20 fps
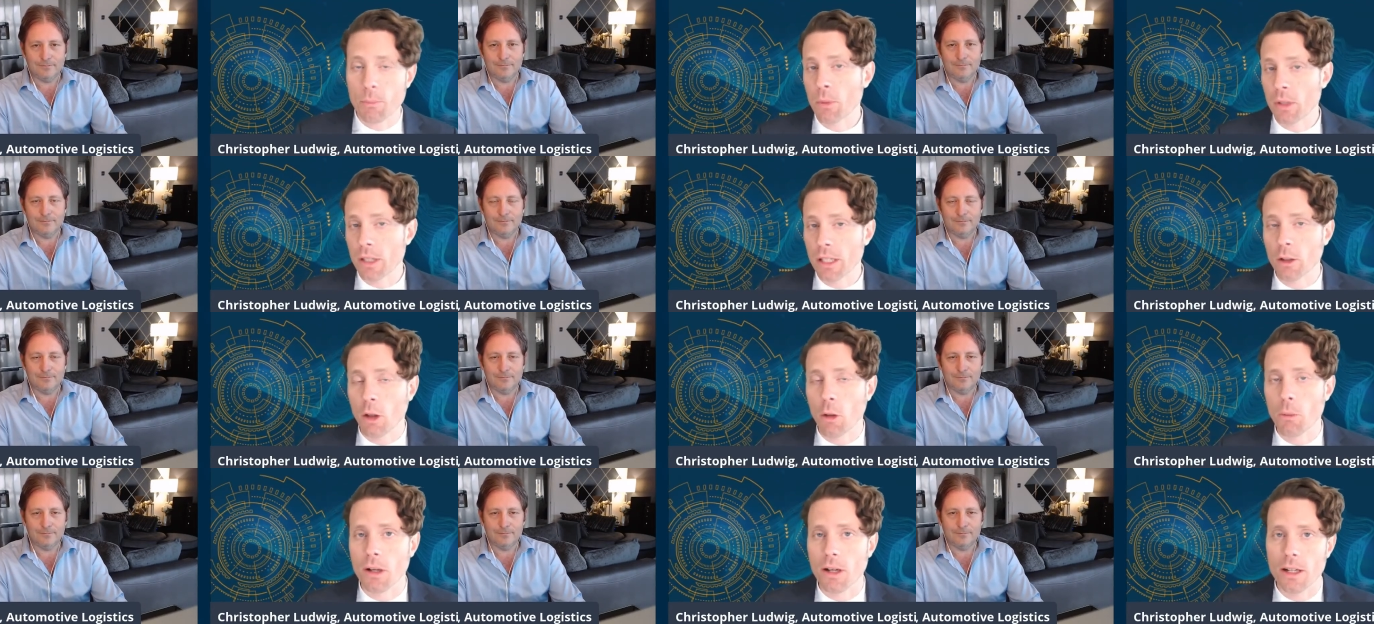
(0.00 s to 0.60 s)
Speaker 1: with the
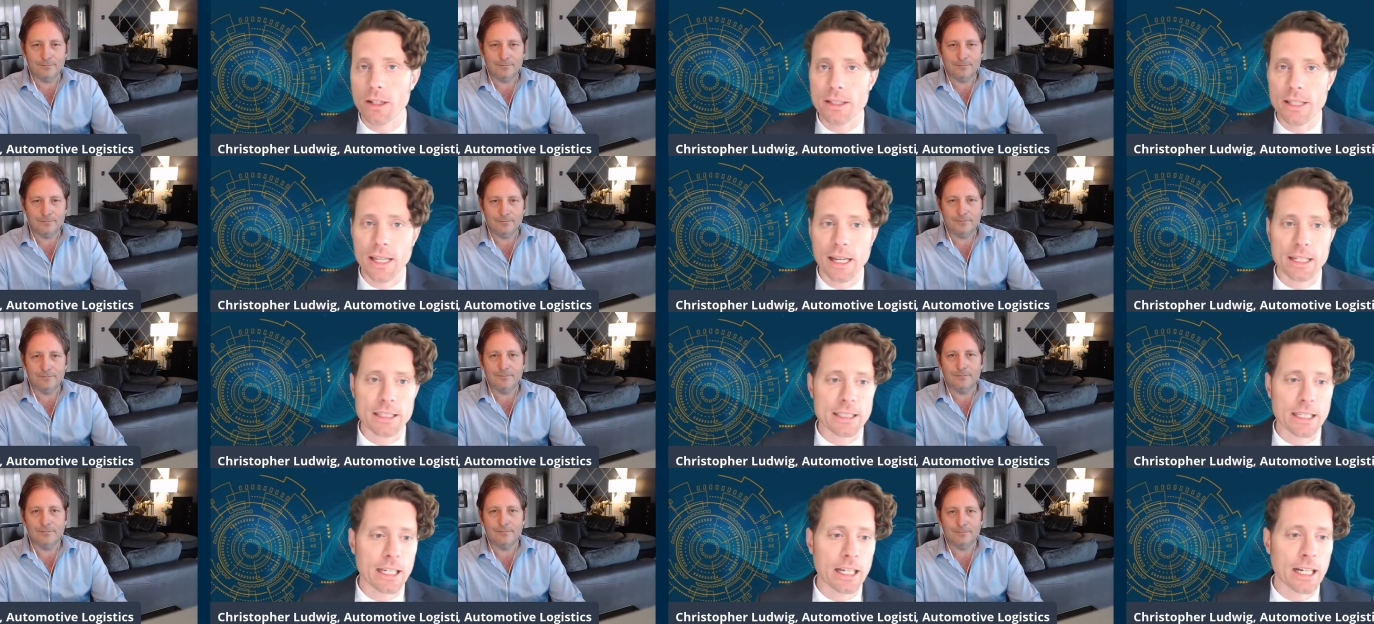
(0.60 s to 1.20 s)
global
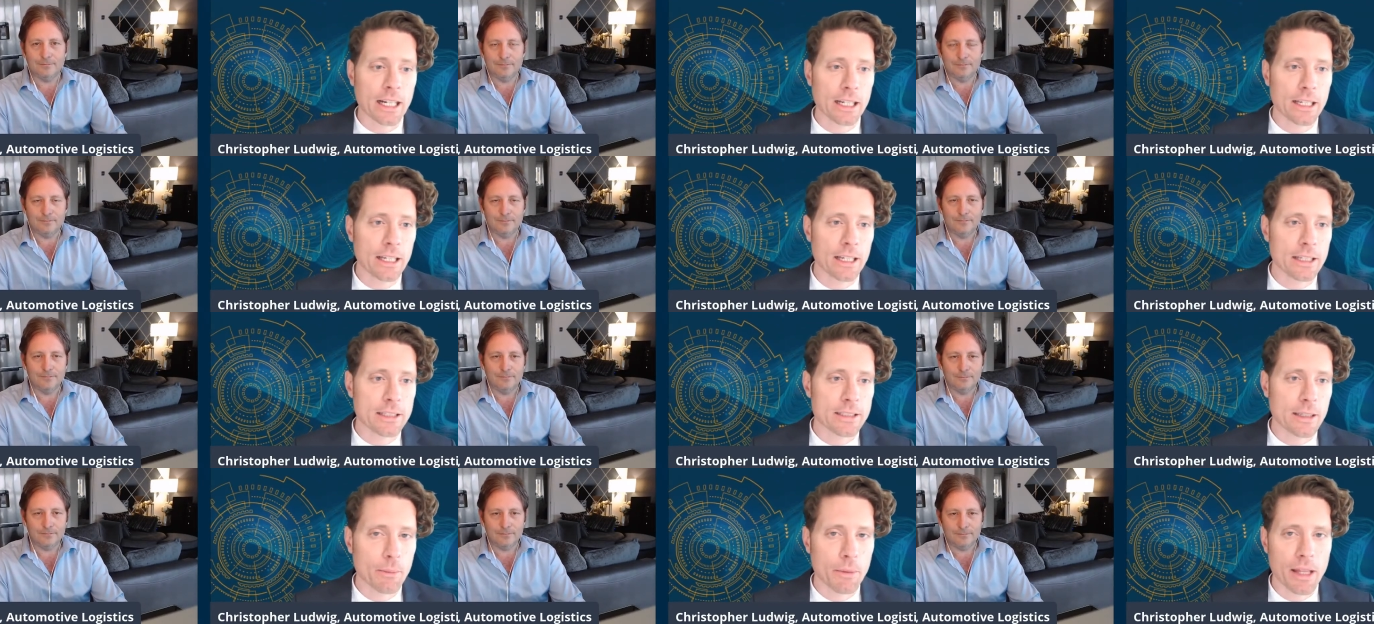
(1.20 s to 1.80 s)
context and
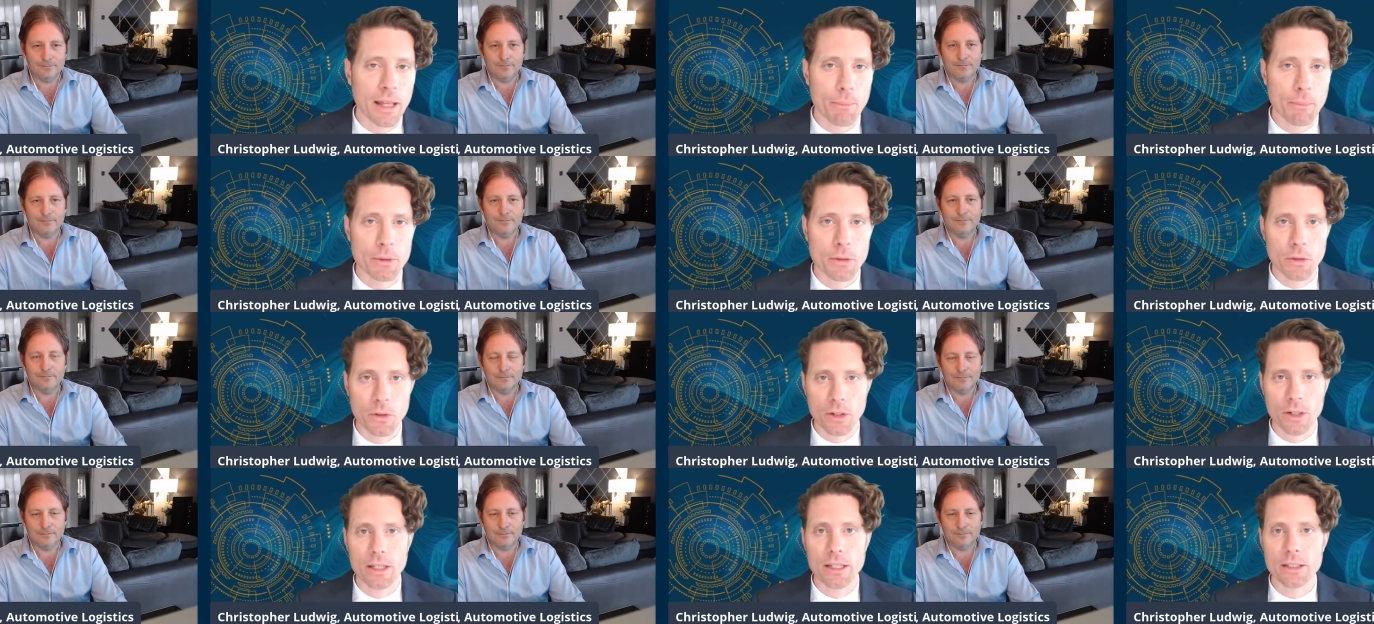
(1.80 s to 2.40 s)
clearly some of the
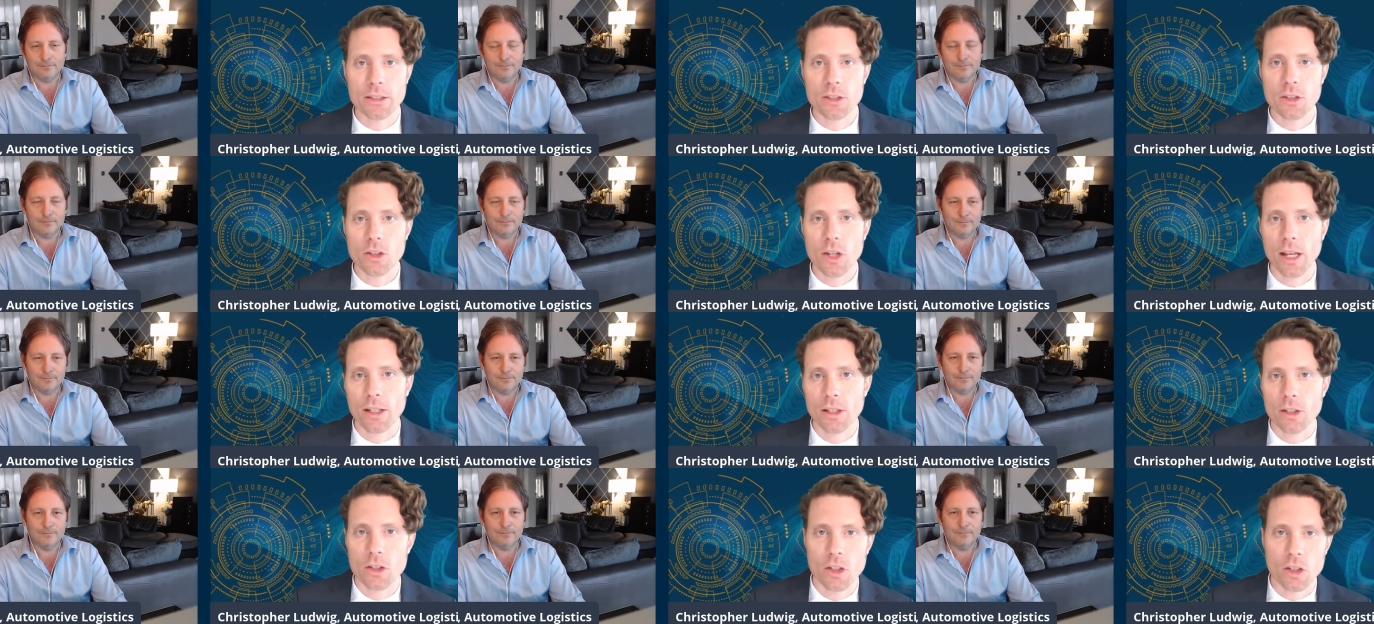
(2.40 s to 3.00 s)
opportunities and
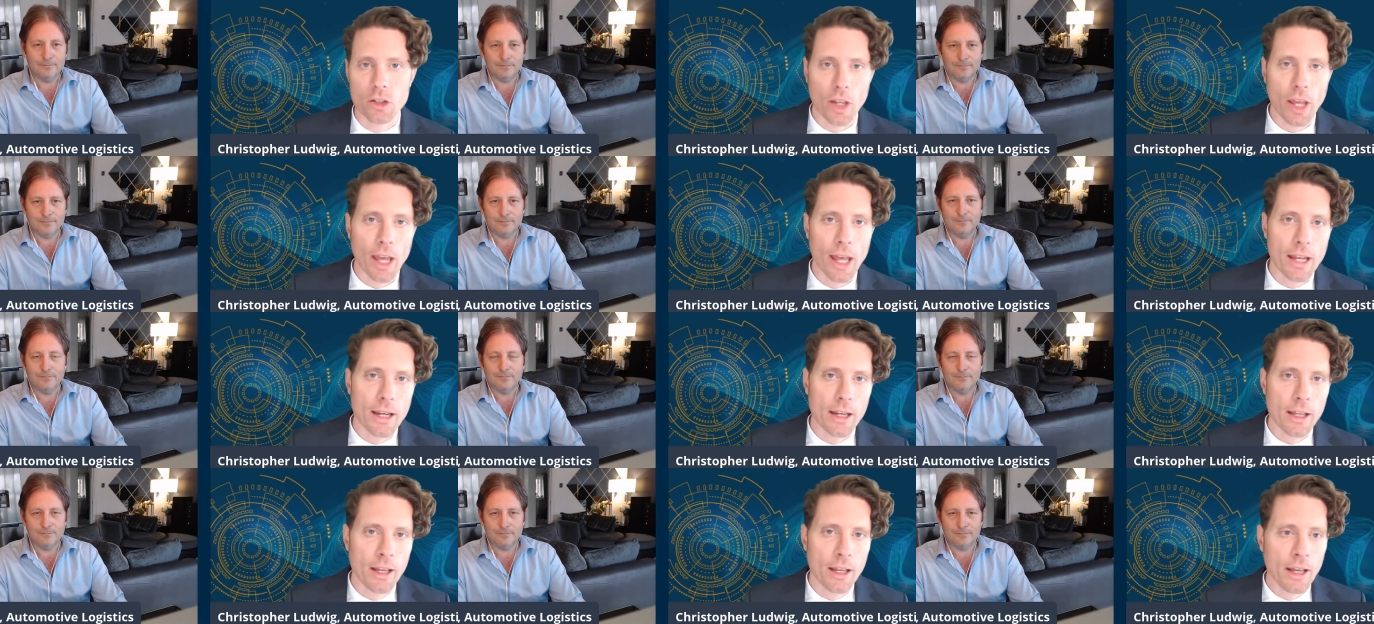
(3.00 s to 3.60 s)
challenges
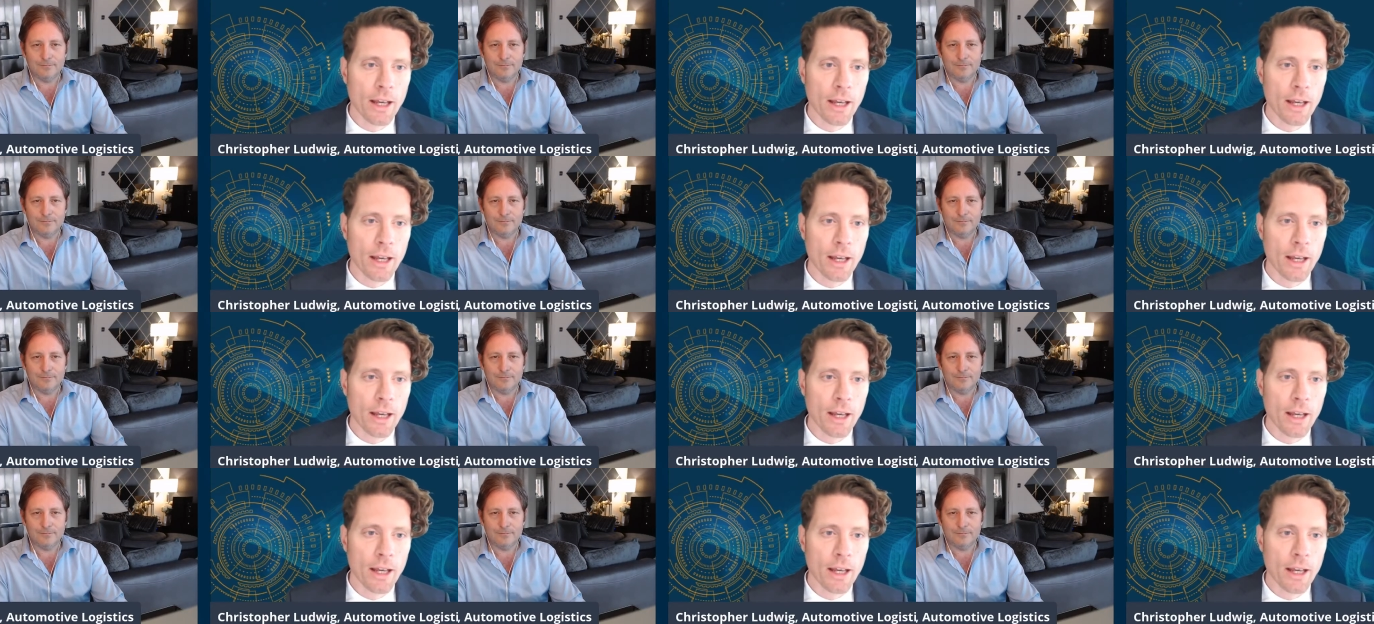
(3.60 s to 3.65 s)
ahead